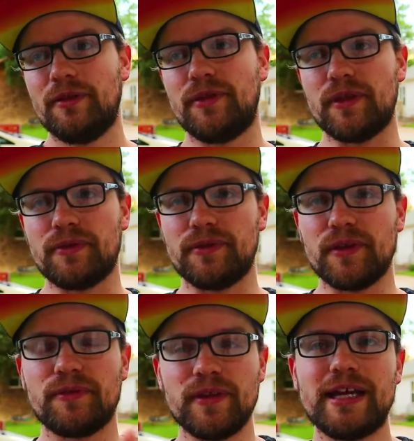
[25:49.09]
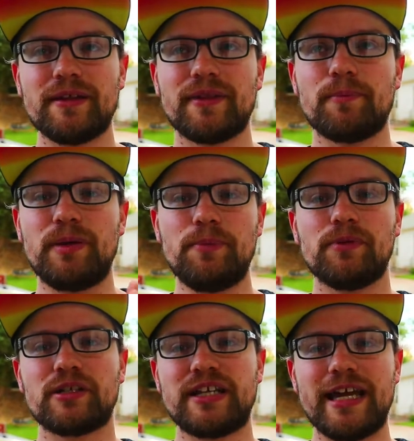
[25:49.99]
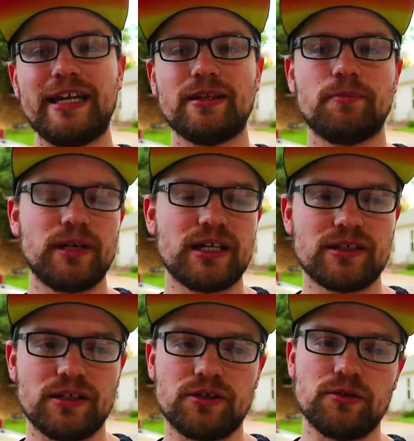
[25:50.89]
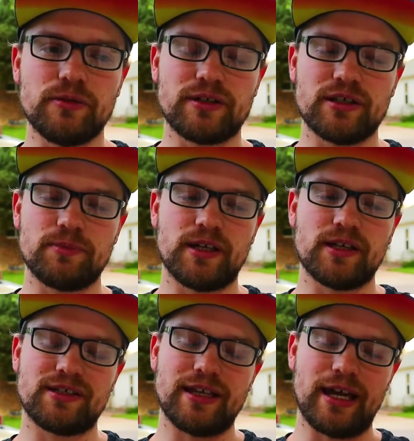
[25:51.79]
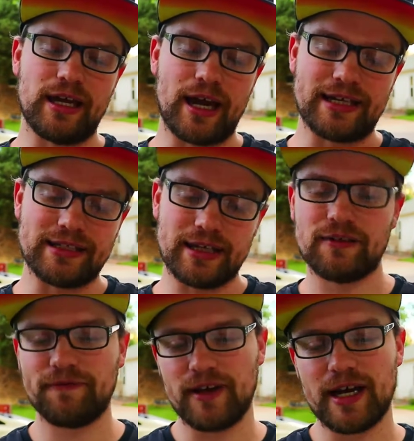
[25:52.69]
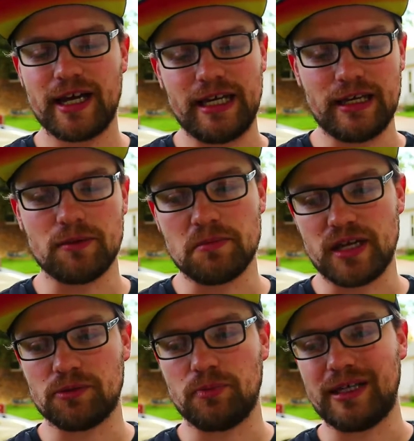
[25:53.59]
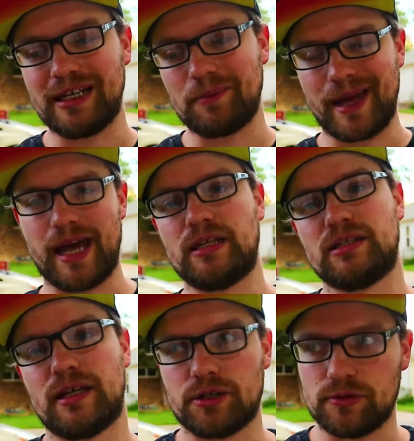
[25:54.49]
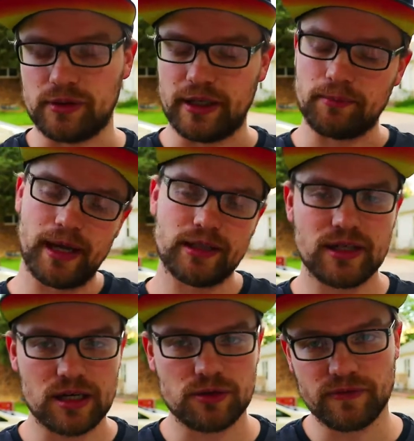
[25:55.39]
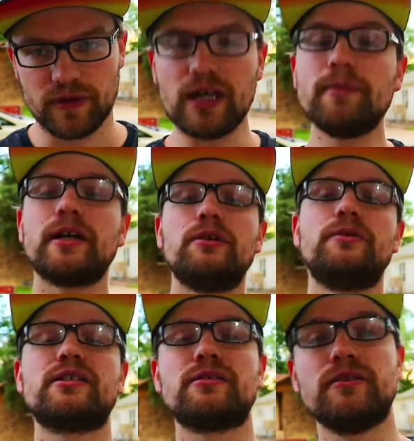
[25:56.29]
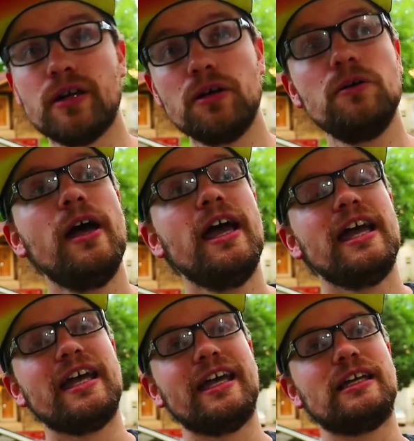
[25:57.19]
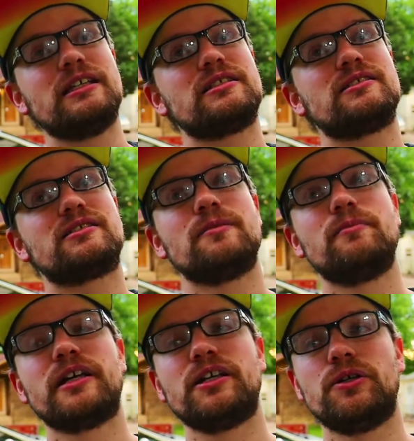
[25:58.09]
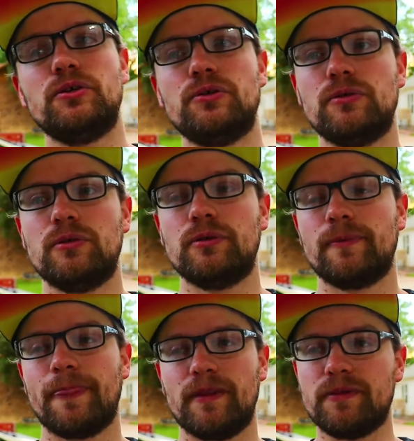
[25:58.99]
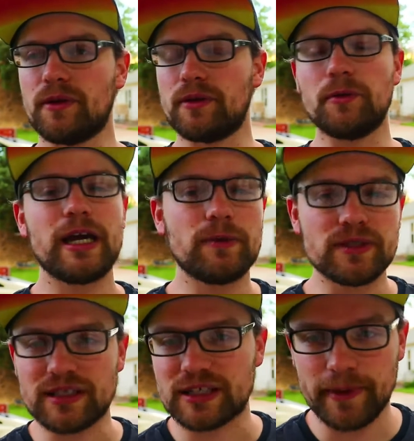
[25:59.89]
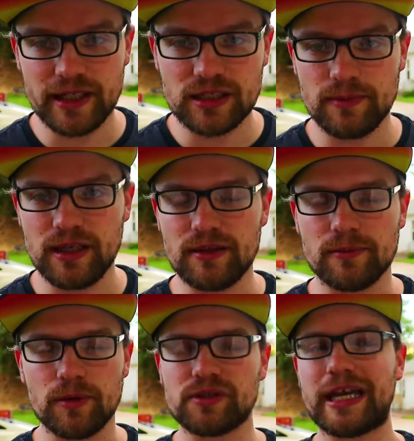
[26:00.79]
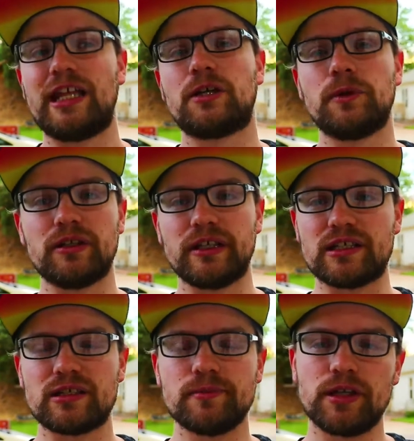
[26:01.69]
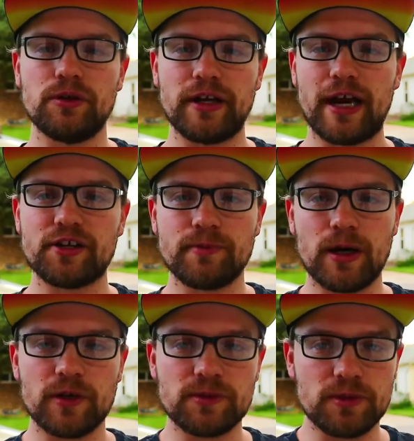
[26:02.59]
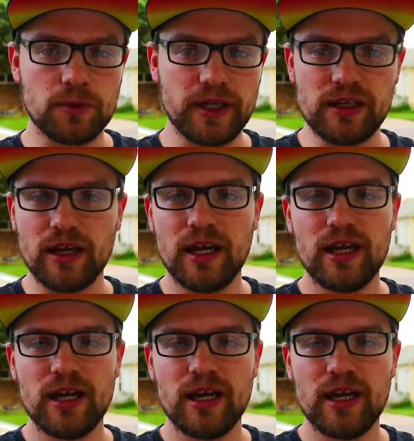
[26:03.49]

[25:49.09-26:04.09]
the, the thing that people are taking the biggest issue with is because they identify him as being pansexual. And pansexual, for anybody who doesn't know, is somebody who... The, the way it was explained to me the most eloquently is somebody who cares about what's between